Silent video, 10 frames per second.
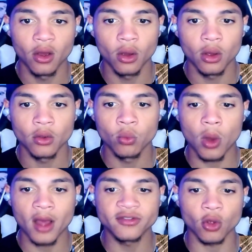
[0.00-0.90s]
What, about
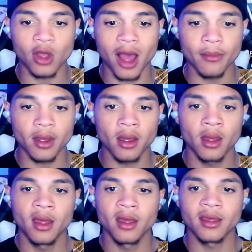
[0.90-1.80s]
what? So Com
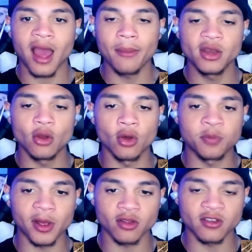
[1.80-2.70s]
Kami knows
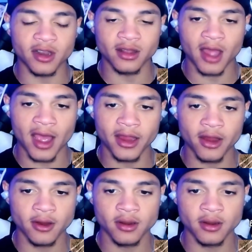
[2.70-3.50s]
Piccolo's gonna die here?